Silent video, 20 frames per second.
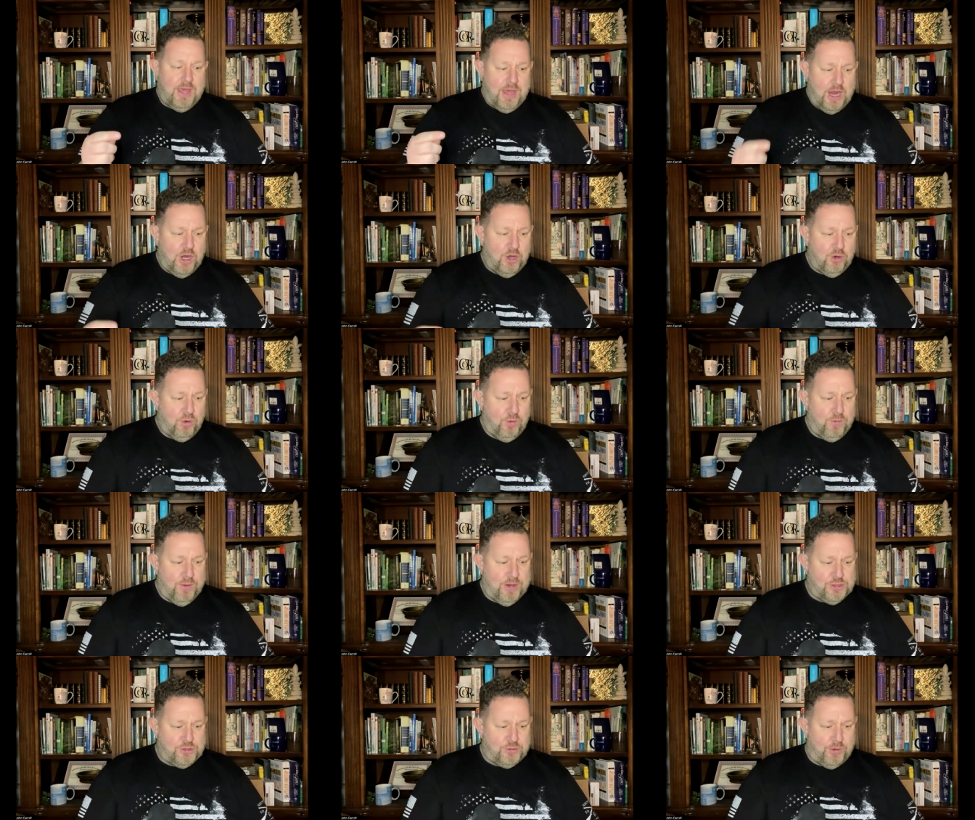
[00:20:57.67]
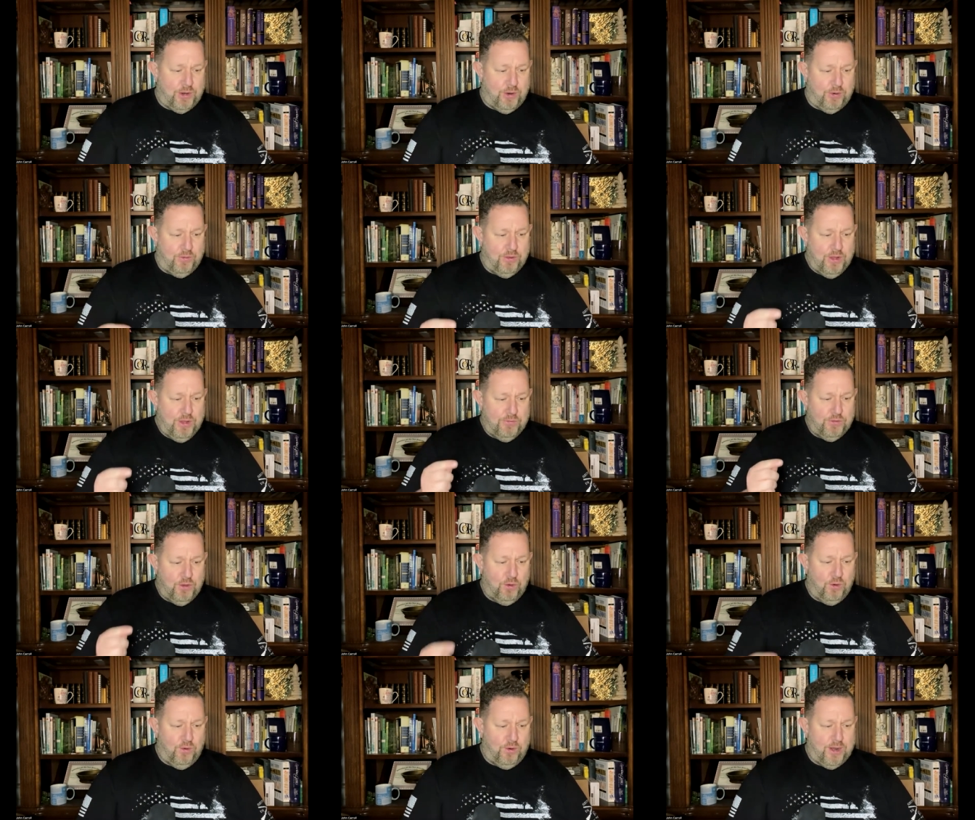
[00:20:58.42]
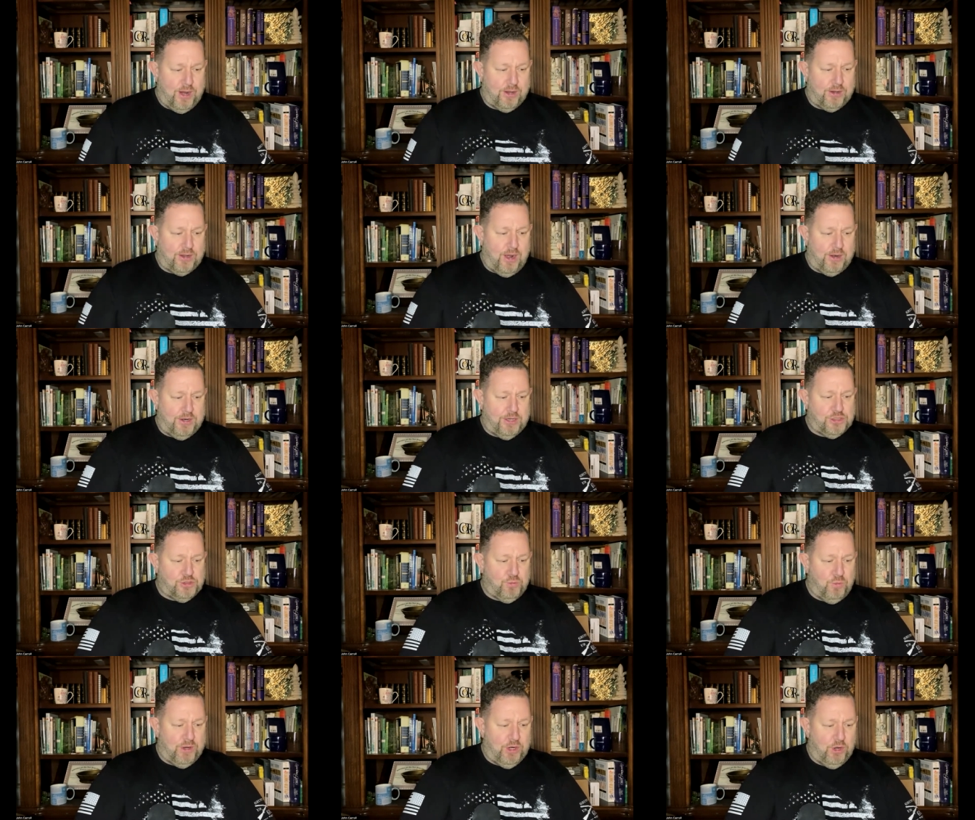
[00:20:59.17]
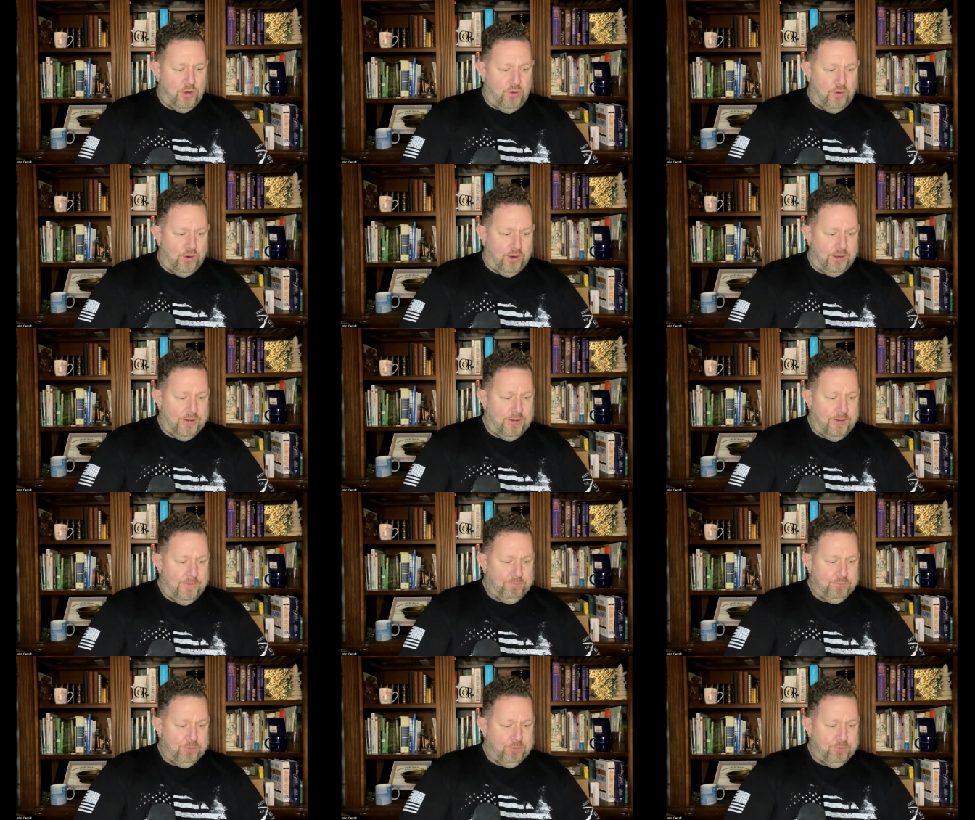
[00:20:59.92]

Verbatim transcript: Hear, O Israel, the Lord our God is one Lord.